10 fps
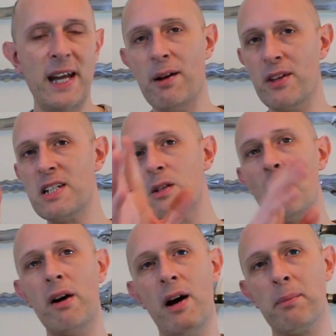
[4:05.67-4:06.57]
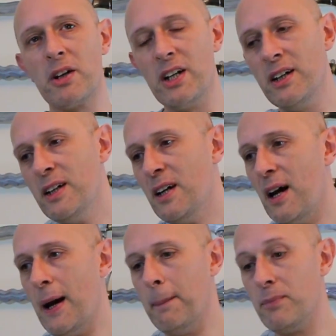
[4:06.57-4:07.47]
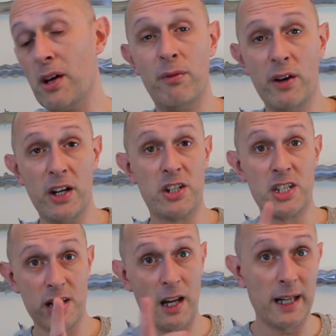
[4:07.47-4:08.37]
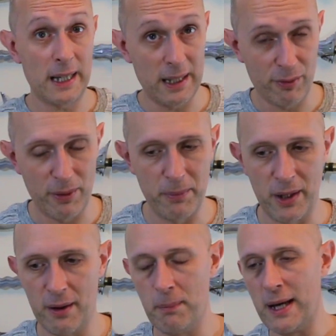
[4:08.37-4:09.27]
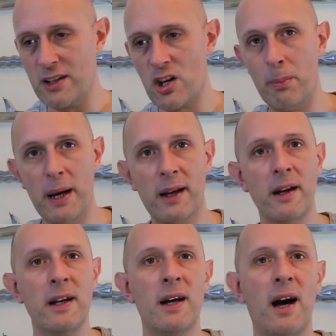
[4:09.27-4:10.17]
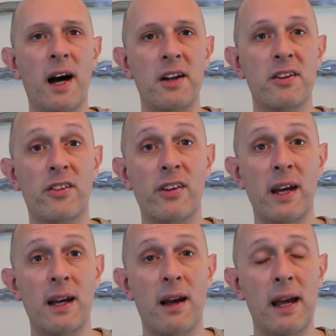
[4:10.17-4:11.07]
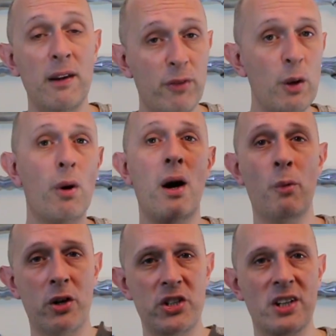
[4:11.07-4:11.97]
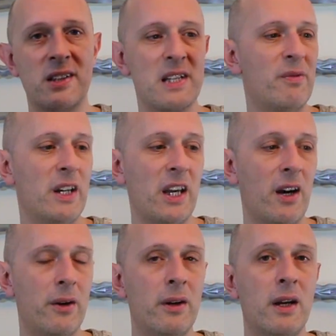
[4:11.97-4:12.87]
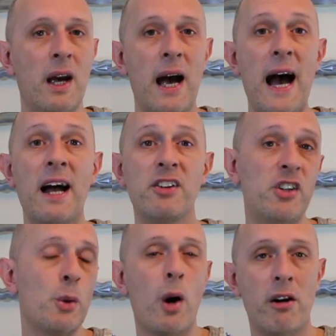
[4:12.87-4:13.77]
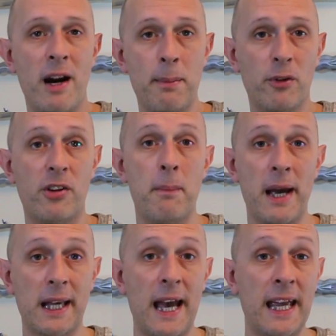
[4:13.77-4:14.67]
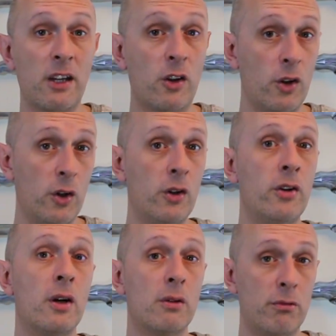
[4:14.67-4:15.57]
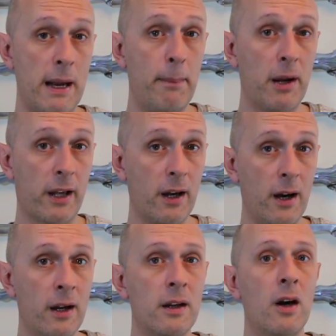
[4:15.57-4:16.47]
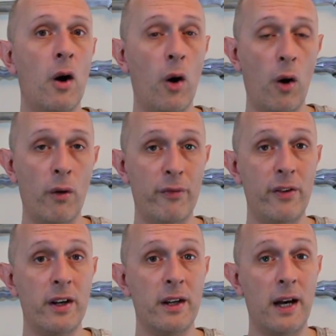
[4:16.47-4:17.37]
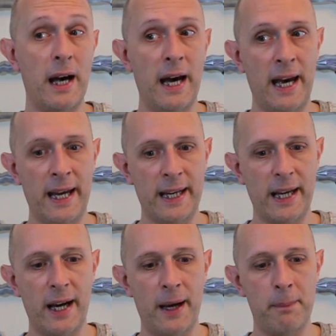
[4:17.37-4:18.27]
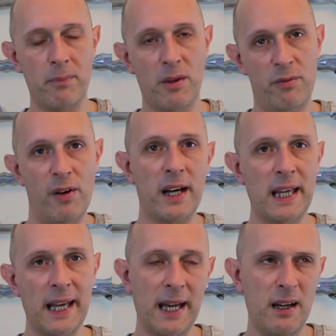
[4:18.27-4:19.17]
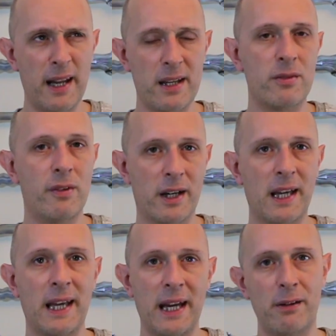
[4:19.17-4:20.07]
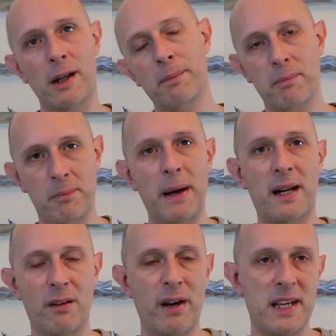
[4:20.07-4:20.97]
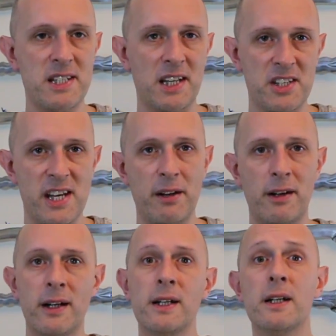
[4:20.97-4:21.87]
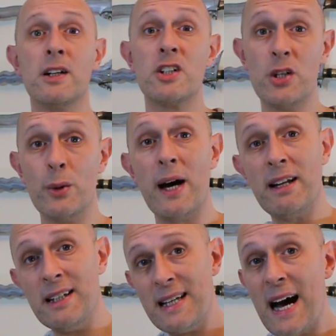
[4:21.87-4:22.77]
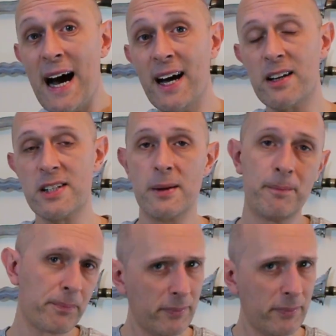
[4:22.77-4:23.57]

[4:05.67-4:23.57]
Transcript: Now, this is where I'm going to um, diverge slightly from the main topic and say if you are watching this video and you are able to make a good replica of a um, Viking, late Viking era, Battle of Hastings era, two-handed axe,